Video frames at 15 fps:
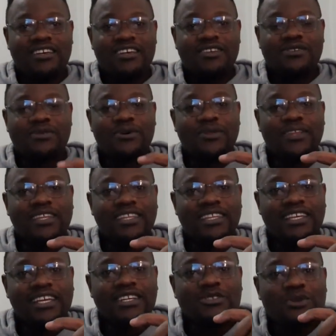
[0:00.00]
So the
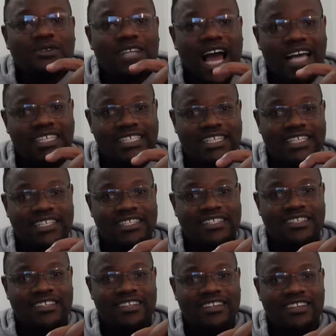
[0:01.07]
introduction,
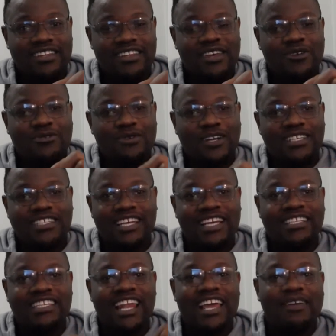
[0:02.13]
they usually say
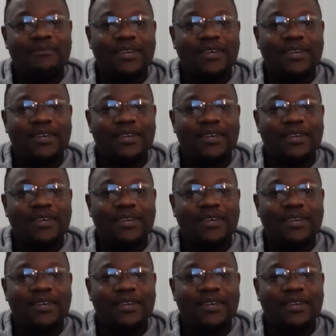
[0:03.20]
it's like a